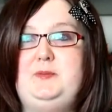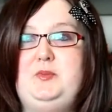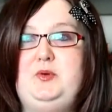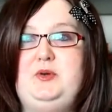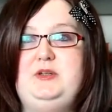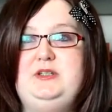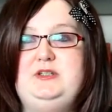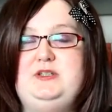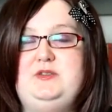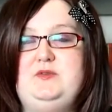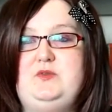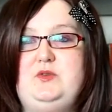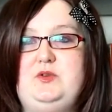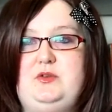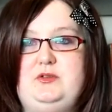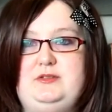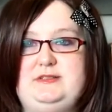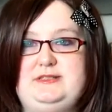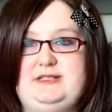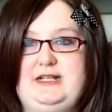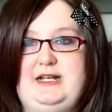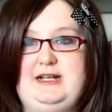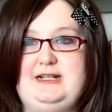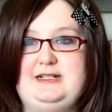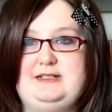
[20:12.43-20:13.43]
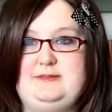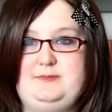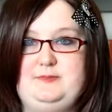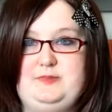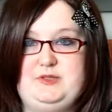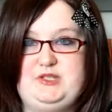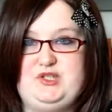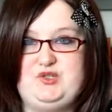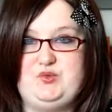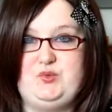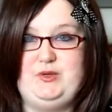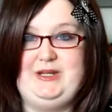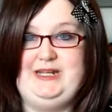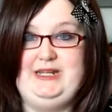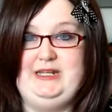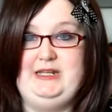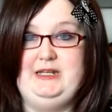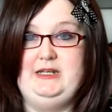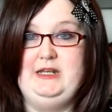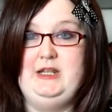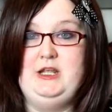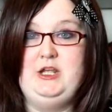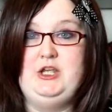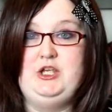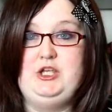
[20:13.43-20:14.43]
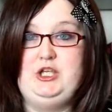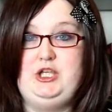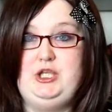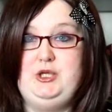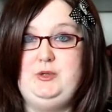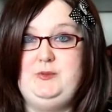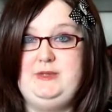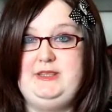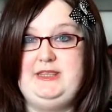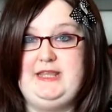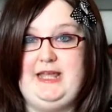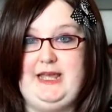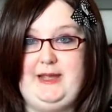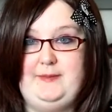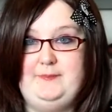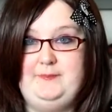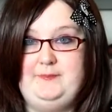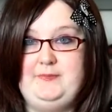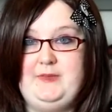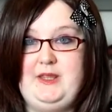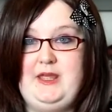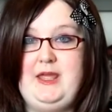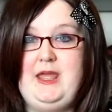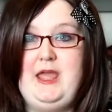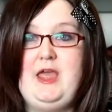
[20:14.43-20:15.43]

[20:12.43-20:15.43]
point of contact between you and them